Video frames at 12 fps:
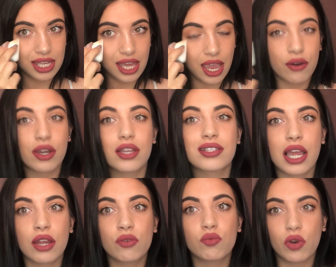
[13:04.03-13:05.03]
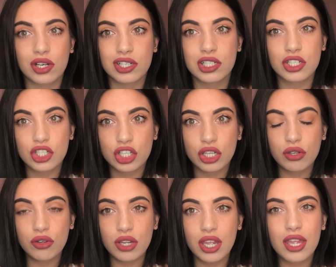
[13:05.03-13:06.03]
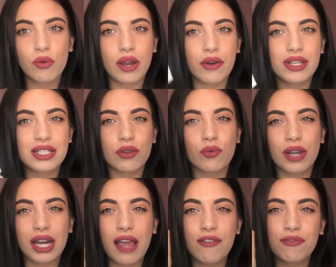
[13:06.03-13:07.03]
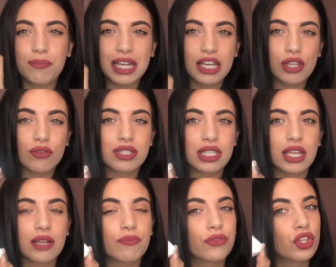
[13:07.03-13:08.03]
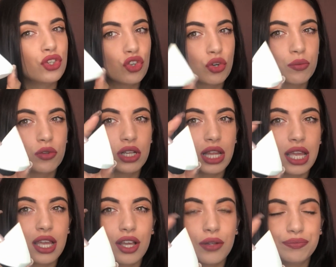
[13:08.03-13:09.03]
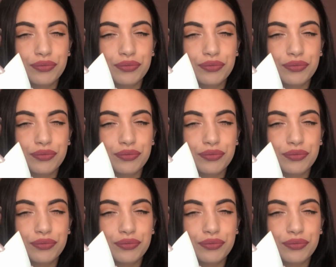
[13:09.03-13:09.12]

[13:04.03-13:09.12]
the areas I wanted to, whereas when I've been using the normal like